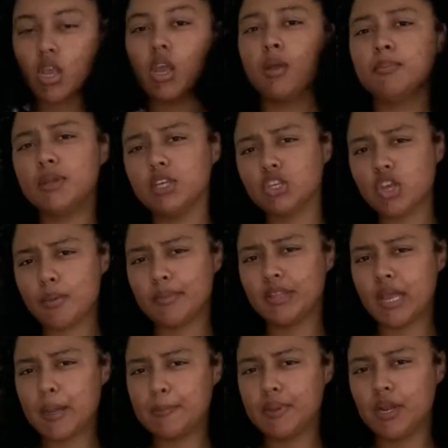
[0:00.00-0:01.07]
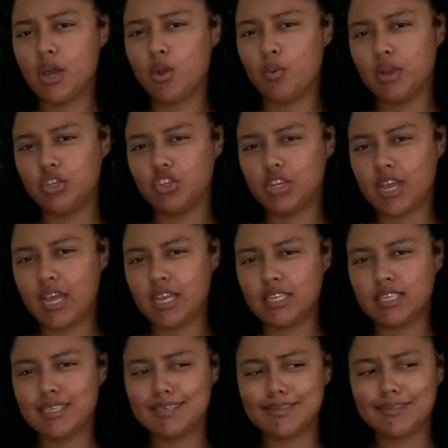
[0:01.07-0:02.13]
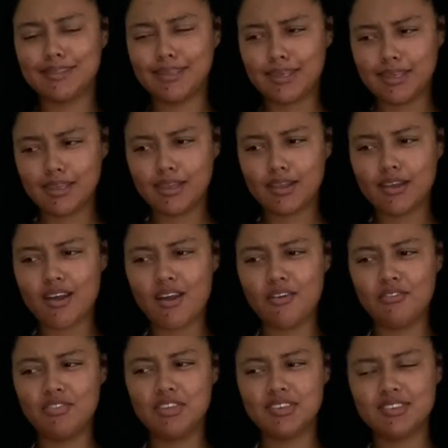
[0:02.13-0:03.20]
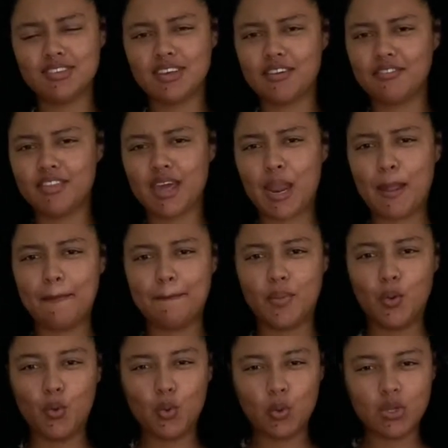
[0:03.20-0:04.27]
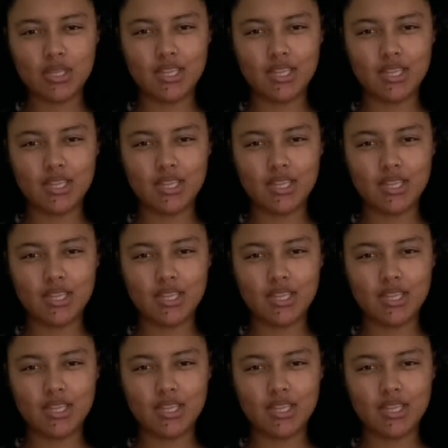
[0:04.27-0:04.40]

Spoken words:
Please comment down below what you guys think of the stuff that I bought.